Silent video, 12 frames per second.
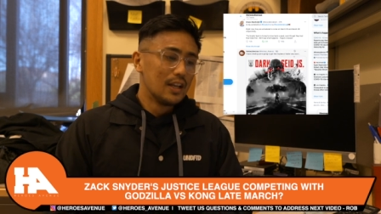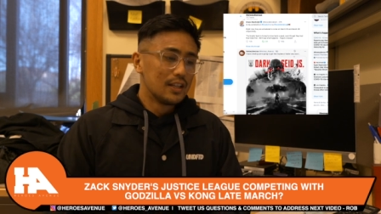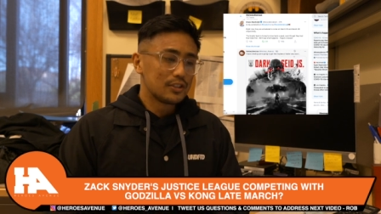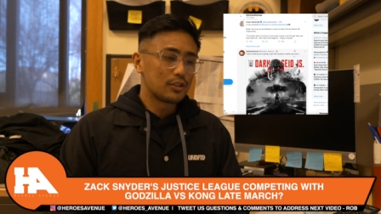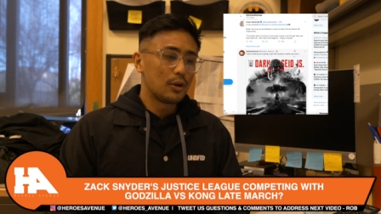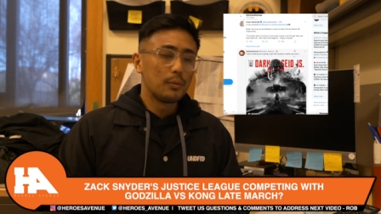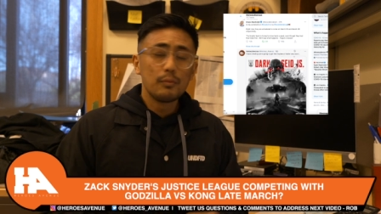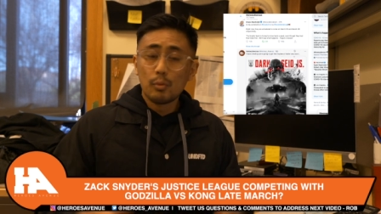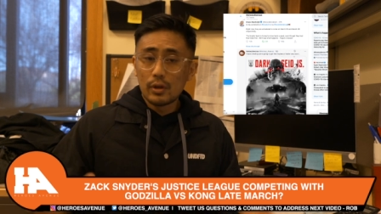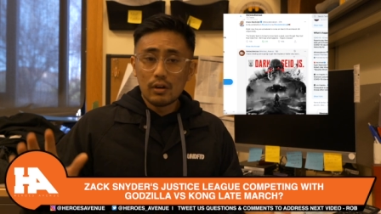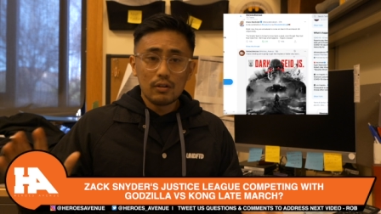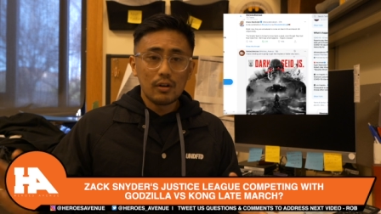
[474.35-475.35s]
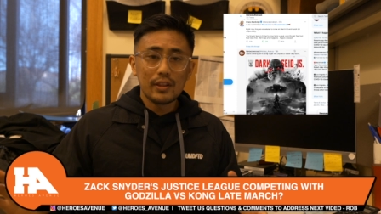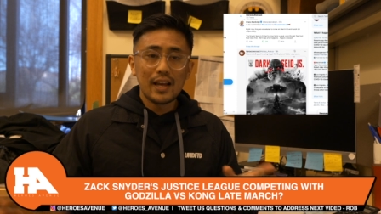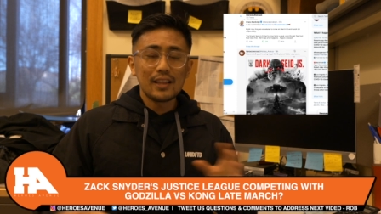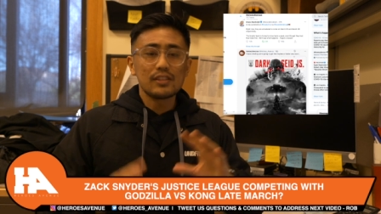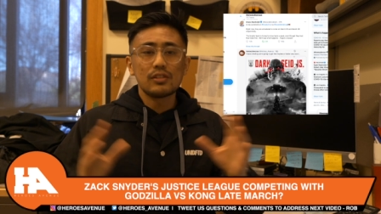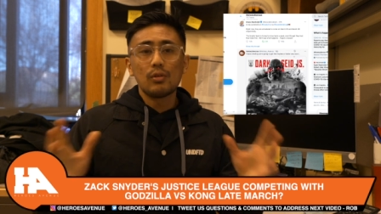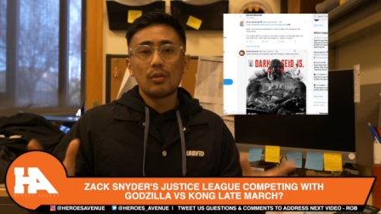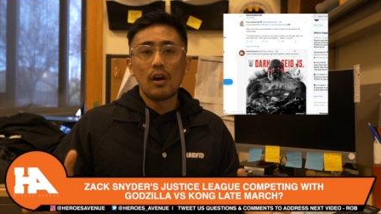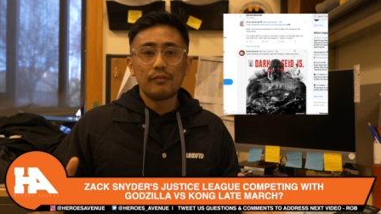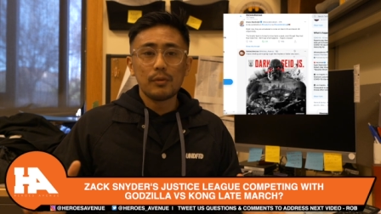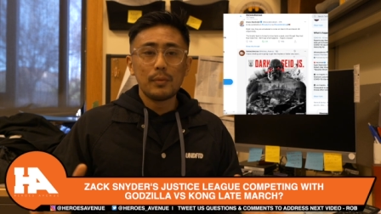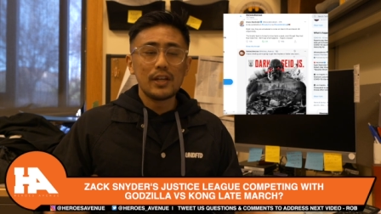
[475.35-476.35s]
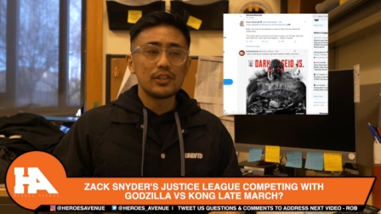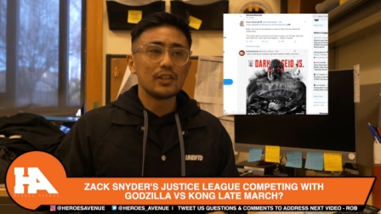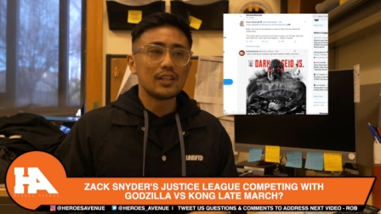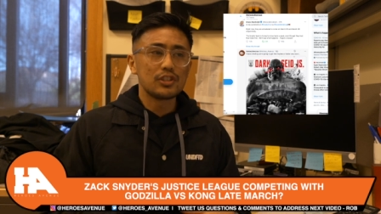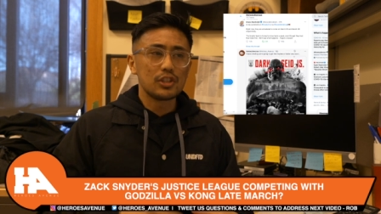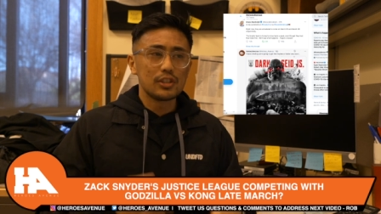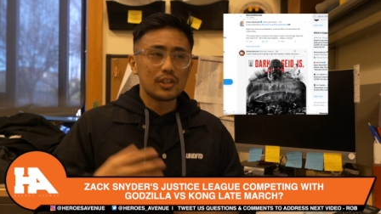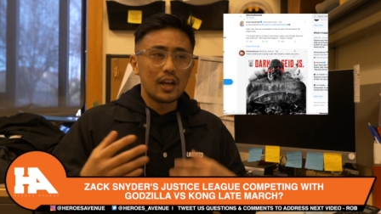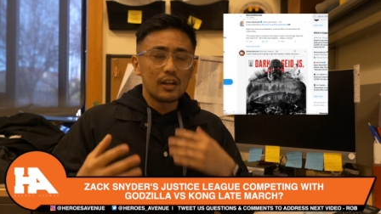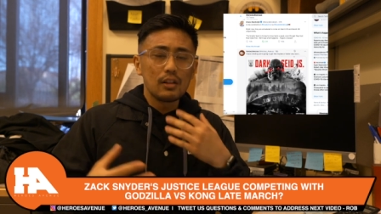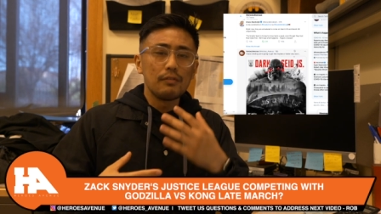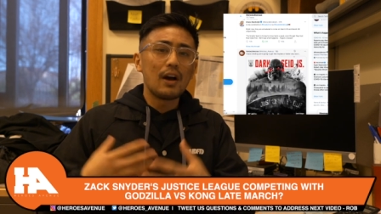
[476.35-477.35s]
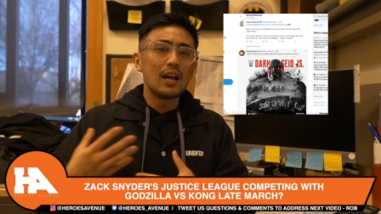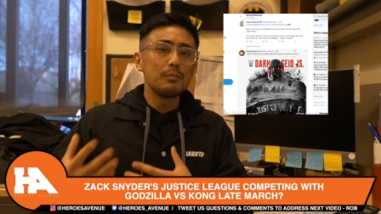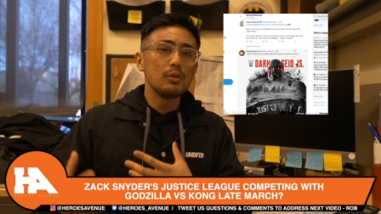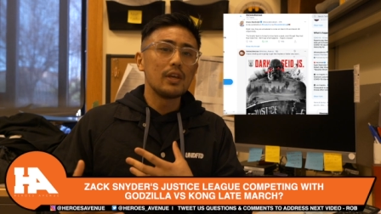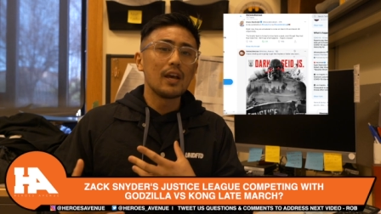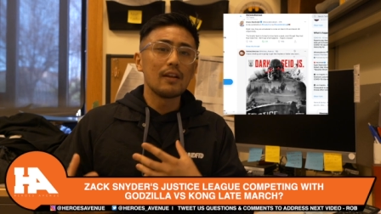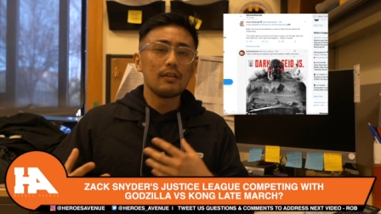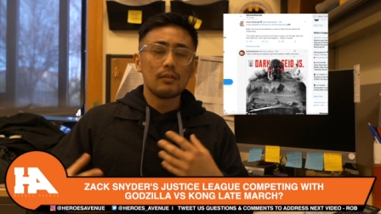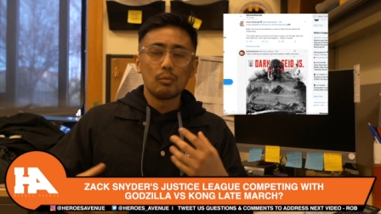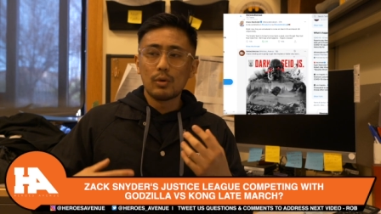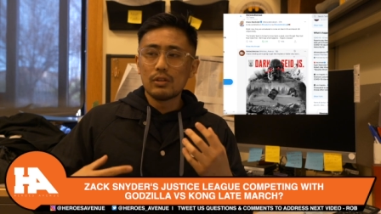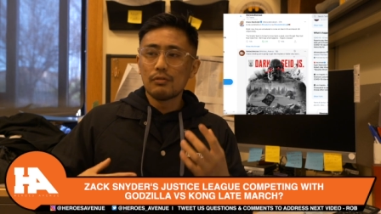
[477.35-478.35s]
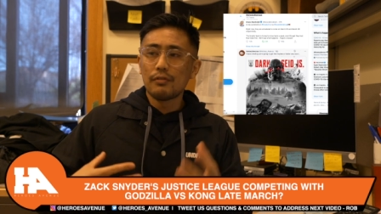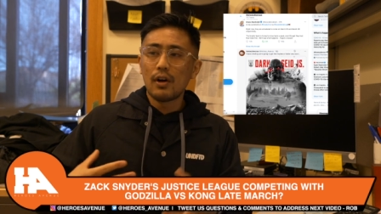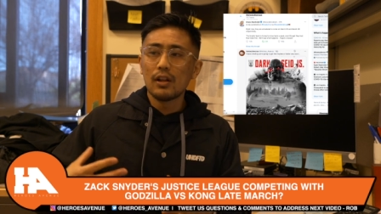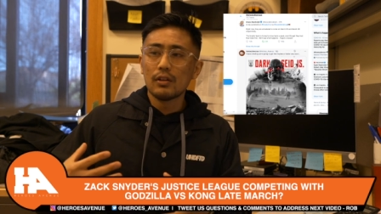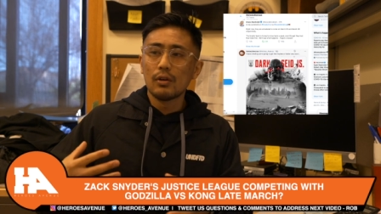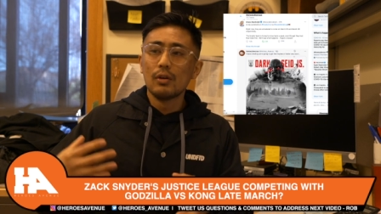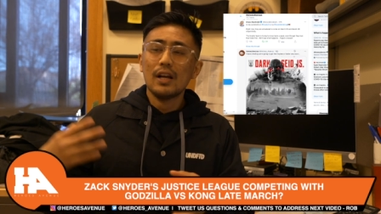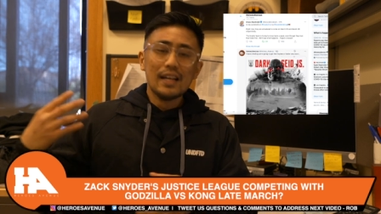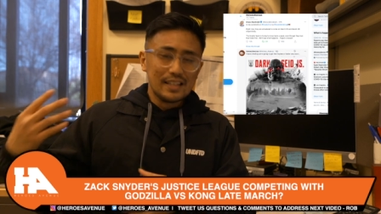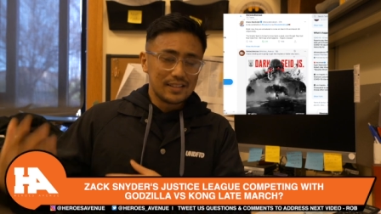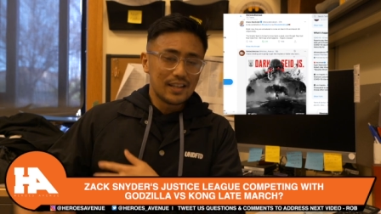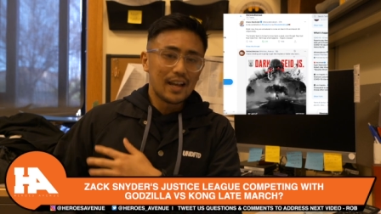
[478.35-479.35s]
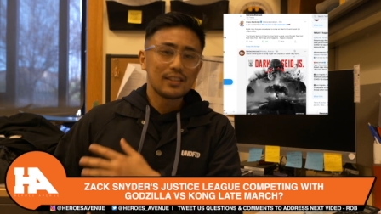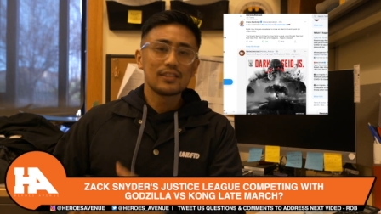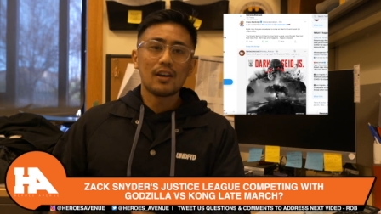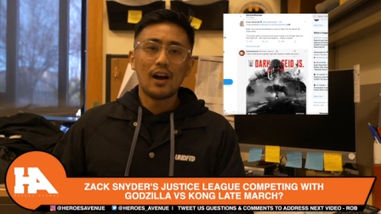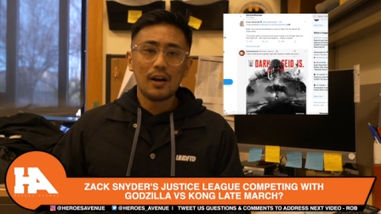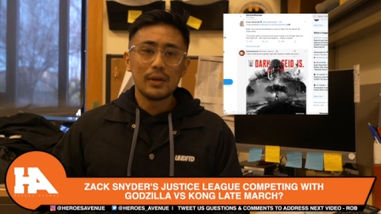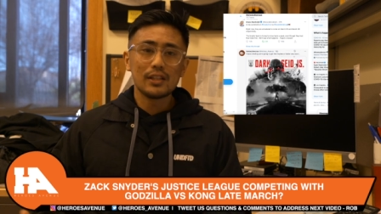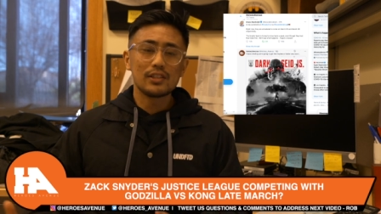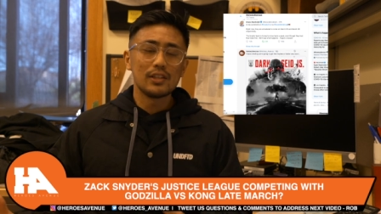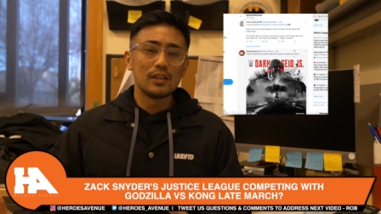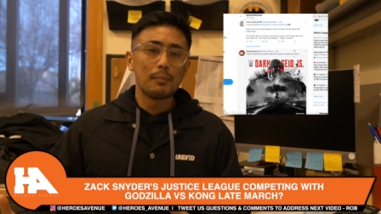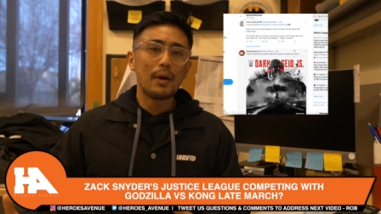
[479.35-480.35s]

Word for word: So we don't know that. That's no confirmation. That's just kind of the vibe you get when you follow Zack's comments in the